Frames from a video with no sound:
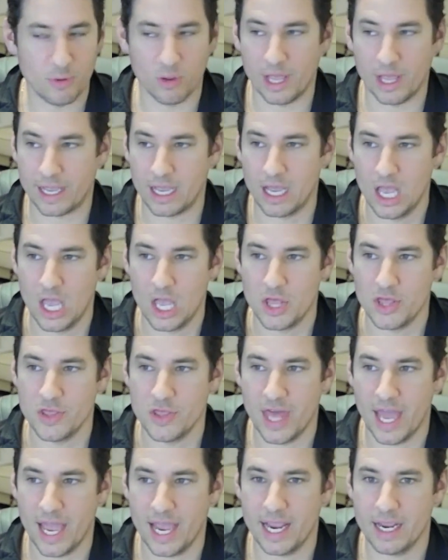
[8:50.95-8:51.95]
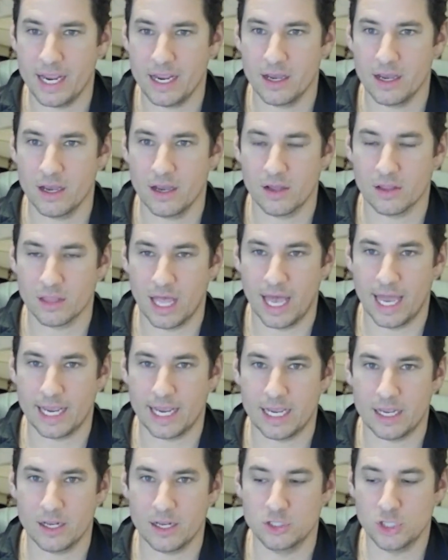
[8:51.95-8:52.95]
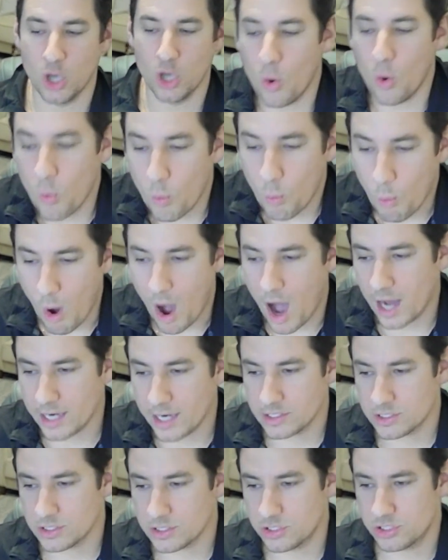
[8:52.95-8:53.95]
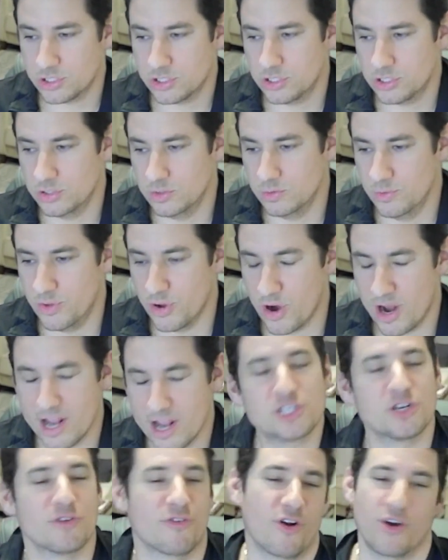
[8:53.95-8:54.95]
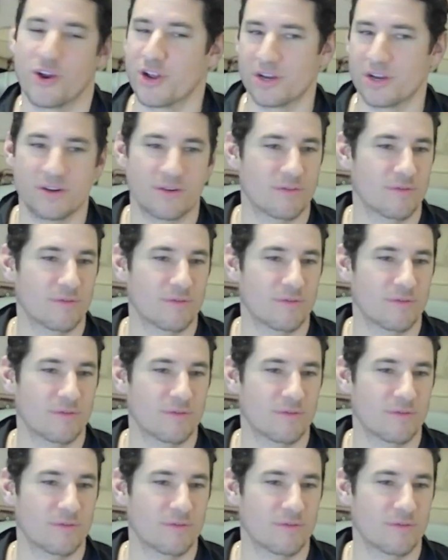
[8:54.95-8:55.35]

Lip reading: like they like they're introverted.